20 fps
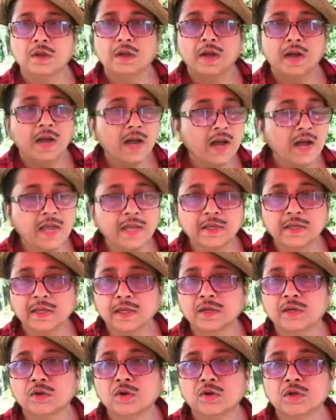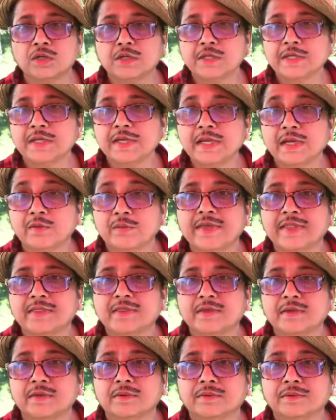I cannot deal with
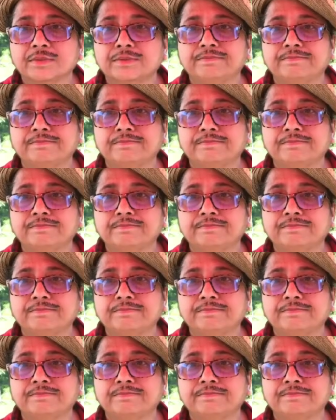you.